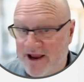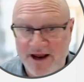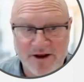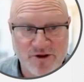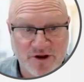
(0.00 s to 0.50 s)

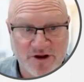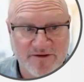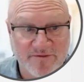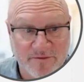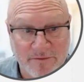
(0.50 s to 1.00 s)
energy
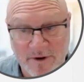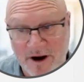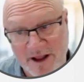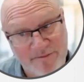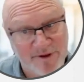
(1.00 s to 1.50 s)
level
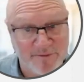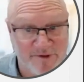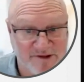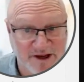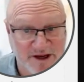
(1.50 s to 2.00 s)
might be
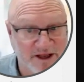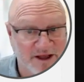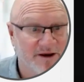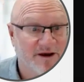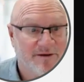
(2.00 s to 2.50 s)
misleading